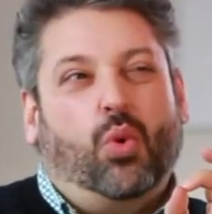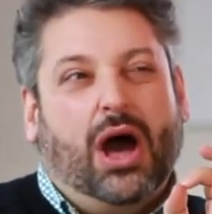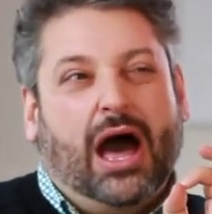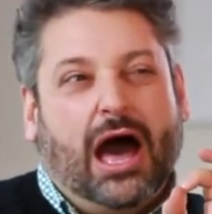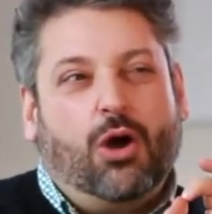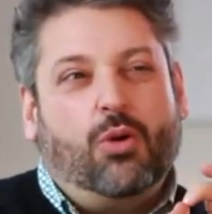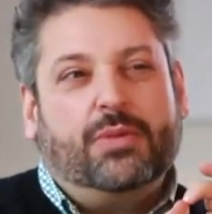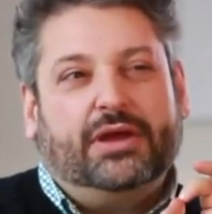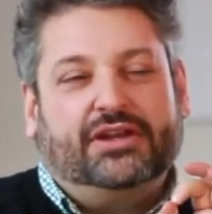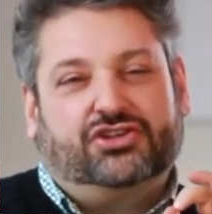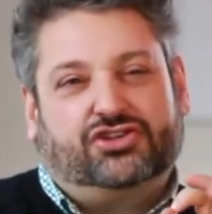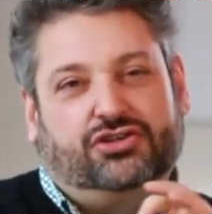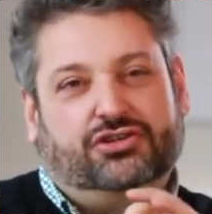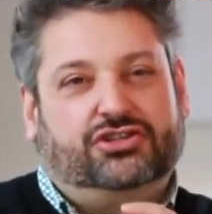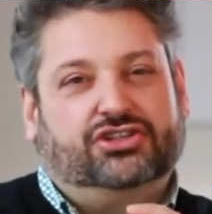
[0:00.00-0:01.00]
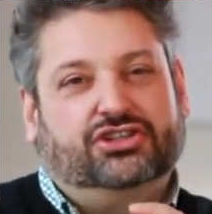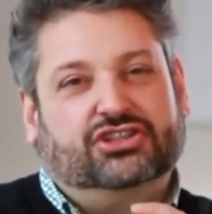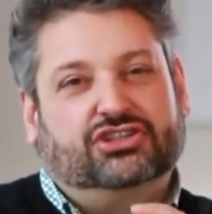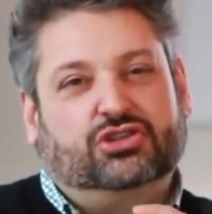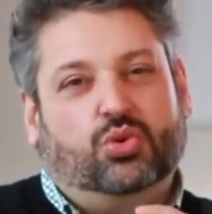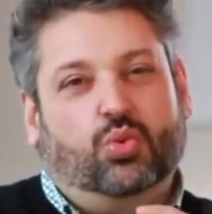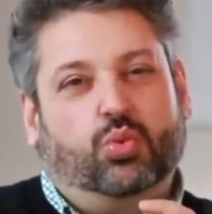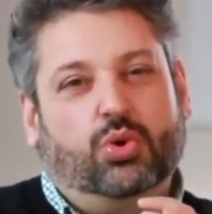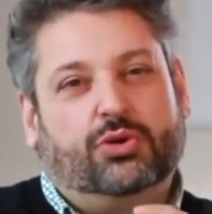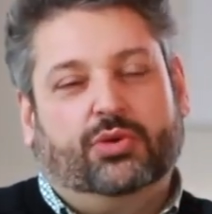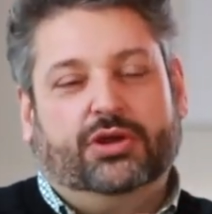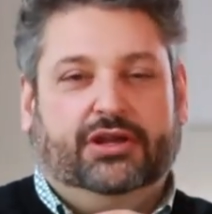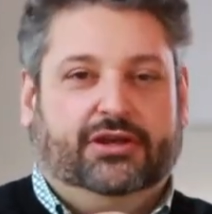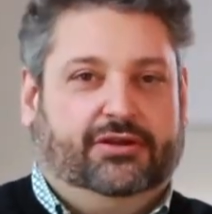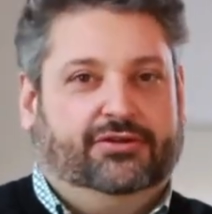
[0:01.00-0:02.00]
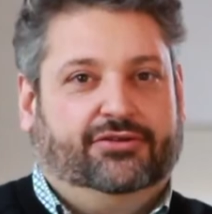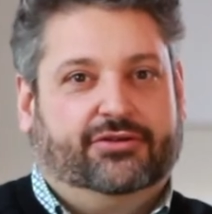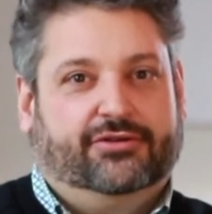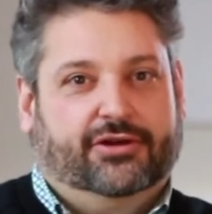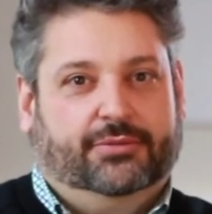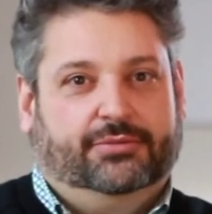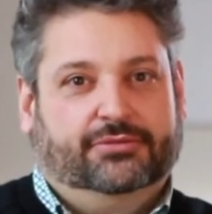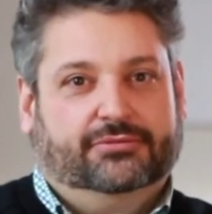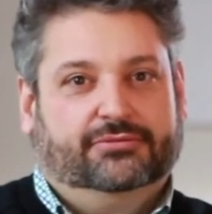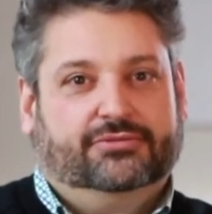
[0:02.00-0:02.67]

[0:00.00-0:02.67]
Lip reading: how many churches would we need in Europe?